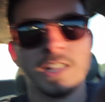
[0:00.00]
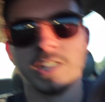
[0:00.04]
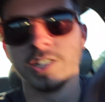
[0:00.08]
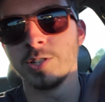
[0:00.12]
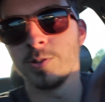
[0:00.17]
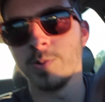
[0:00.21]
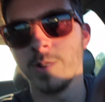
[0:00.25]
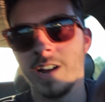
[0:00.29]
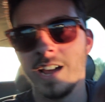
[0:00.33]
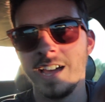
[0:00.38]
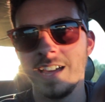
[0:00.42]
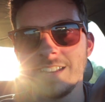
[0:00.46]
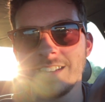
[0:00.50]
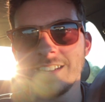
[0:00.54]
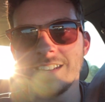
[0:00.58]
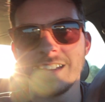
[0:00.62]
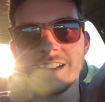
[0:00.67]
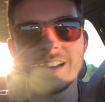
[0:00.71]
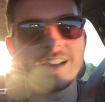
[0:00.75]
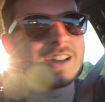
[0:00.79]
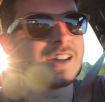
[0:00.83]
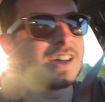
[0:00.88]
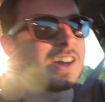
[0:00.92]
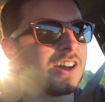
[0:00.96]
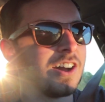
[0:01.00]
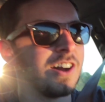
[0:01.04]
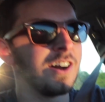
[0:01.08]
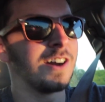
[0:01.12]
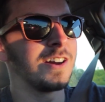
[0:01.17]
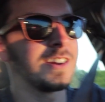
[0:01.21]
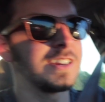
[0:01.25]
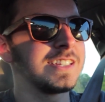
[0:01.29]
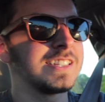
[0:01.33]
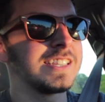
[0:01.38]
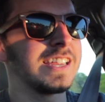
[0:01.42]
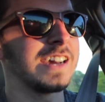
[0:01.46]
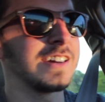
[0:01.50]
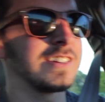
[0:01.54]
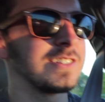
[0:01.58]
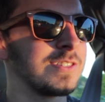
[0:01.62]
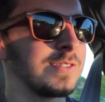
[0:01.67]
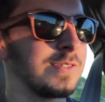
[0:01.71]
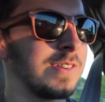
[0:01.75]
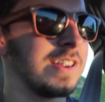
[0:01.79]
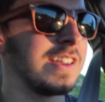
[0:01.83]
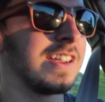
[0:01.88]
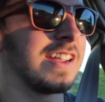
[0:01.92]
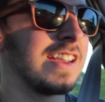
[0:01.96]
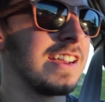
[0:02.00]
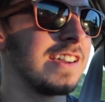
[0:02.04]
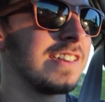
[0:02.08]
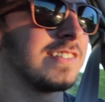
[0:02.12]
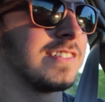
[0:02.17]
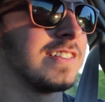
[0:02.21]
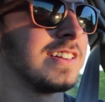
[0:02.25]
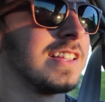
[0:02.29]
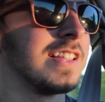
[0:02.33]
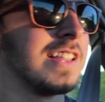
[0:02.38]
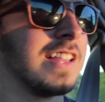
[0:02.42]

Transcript: So we're headed to Augie's house right now.